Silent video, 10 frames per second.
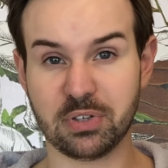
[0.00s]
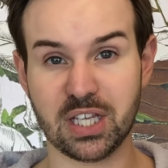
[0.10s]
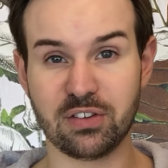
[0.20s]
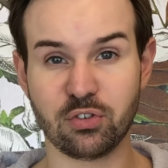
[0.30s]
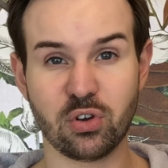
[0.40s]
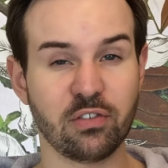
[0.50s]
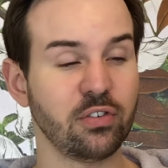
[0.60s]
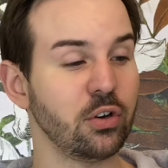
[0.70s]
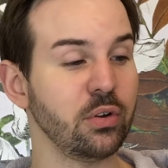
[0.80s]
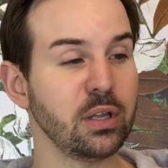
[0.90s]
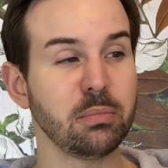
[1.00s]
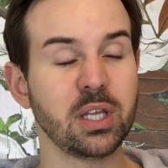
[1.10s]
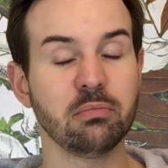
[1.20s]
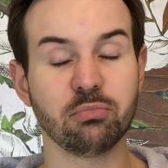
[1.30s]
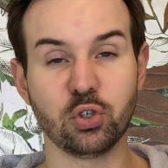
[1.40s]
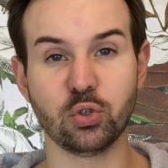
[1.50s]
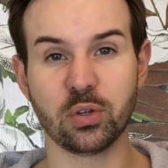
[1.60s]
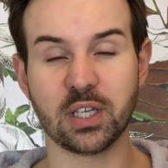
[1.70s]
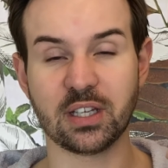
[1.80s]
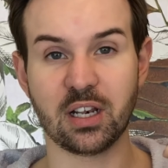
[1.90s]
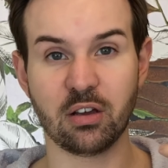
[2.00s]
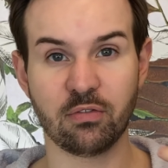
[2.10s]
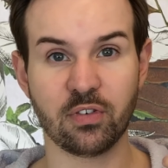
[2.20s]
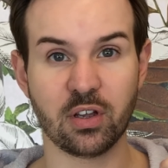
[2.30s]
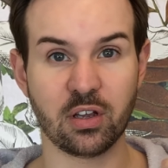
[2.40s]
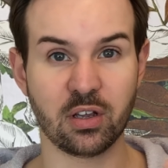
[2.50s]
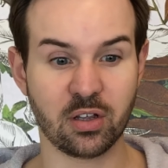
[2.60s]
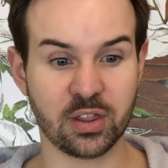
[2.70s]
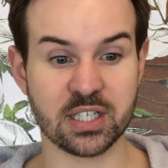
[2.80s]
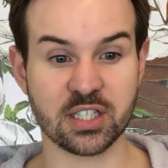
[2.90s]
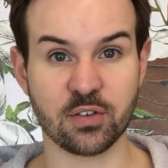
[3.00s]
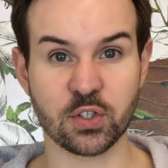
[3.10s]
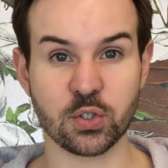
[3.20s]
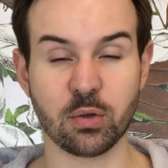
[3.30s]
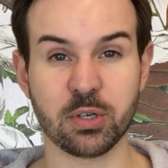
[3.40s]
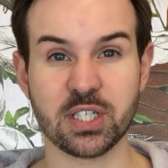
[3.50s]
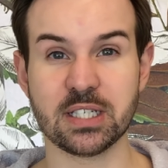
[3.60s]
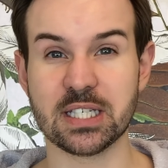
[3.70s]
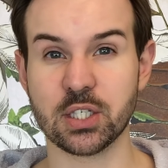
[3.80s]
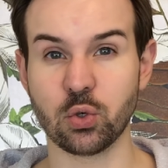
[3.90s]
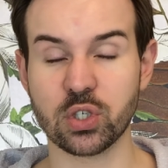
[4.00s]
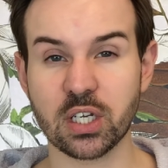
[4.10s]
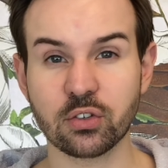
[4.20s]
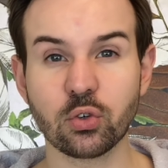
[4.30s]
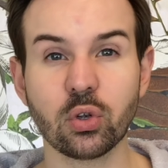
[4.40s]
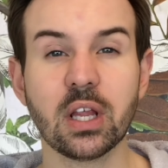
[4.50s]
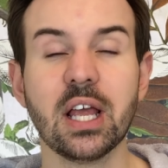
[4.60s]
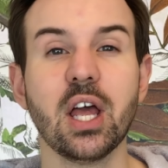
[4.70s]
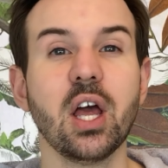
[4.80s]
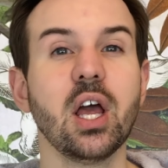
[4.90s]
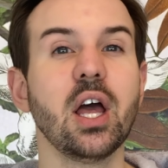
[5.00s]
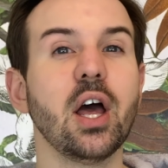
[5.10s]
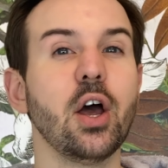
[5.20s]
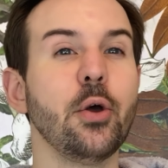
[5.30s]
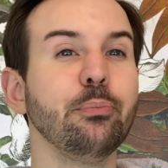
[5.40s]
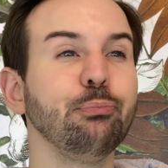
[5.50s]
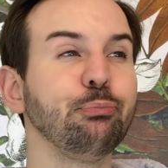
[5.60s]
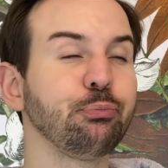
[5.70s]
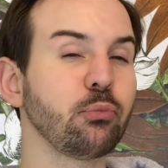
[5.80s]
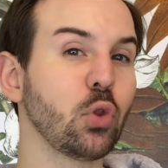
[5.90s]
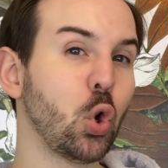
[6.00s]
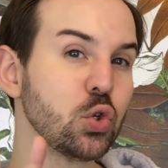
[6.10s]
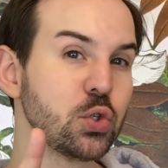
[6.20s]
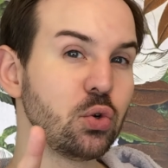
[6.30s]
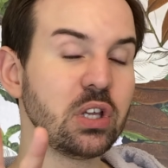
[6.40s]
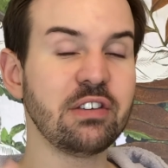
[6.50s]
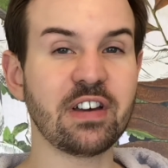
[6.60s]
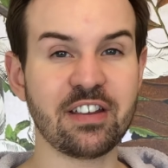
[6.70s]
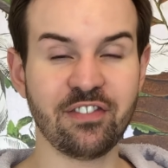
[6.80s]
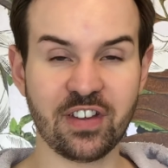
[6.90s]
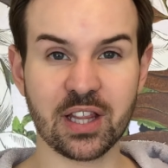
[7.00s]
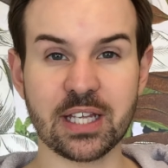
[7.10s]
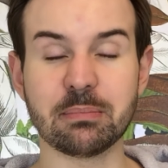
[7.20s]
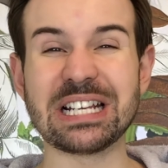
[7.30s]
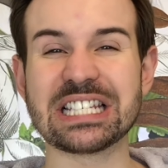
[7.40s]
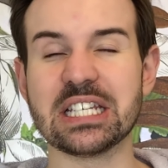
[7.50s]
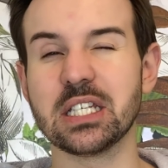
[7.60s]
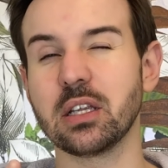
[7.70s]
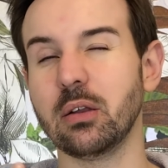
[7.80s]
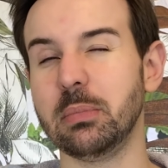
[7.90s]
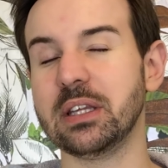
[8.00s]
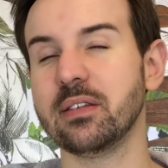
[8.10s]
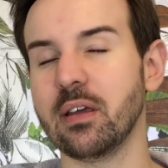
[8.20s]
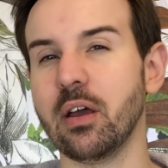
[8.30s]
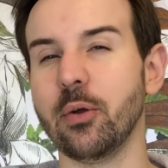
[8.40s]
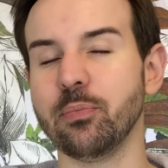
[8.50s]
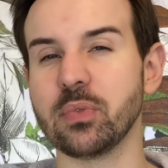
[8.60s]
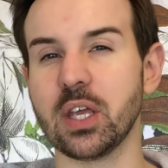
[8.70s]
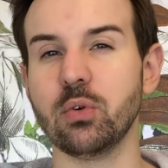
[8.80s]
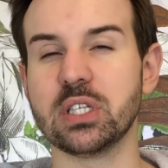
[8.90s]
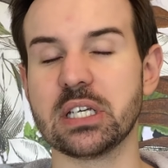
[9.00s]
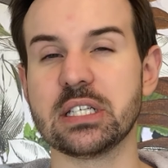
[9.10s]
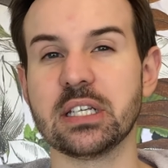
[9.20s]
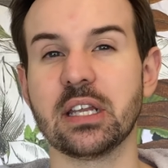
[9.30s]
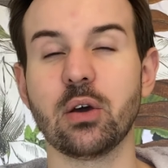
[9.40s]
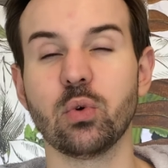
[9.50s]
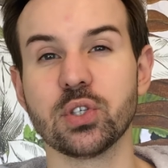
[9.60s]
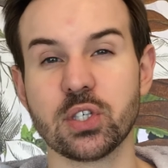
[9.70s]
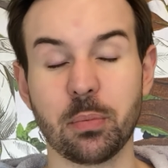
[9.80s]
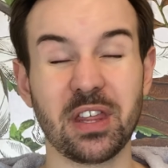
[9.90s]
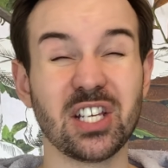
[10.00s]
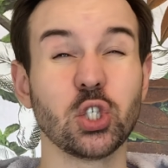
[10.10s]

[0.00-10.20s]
if you are following me, you know that I love uh, this stuff so, so much. It is so gentle. Um, also, if I feel that my skin is a little bit um, irritating and I want something